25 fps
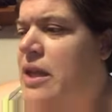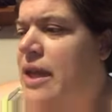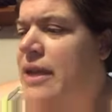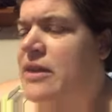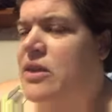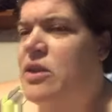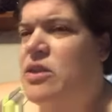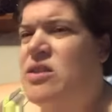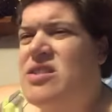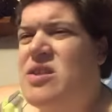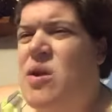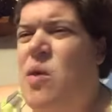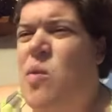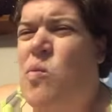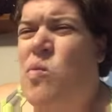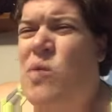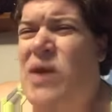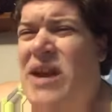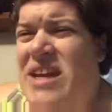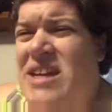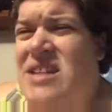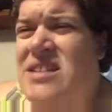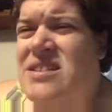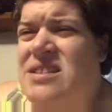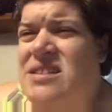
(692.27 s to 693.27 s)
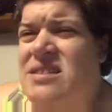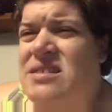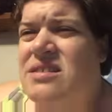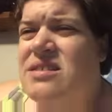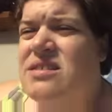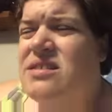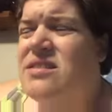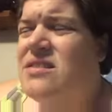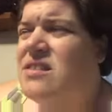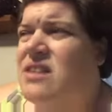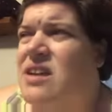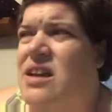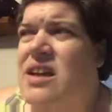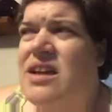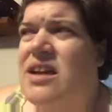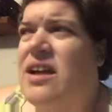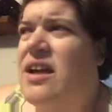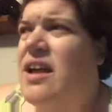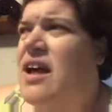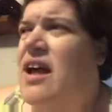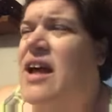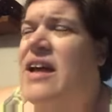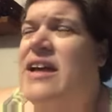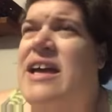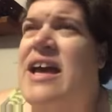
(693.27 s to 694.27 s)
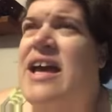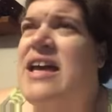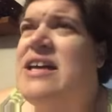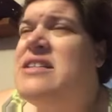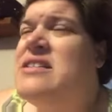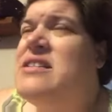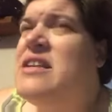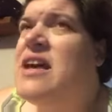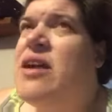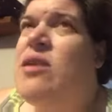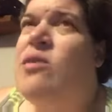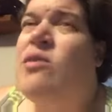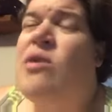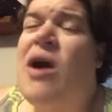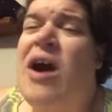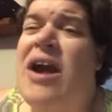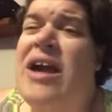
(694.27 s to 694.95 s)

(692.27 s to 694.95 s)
there's a weight, I guess. I don't know.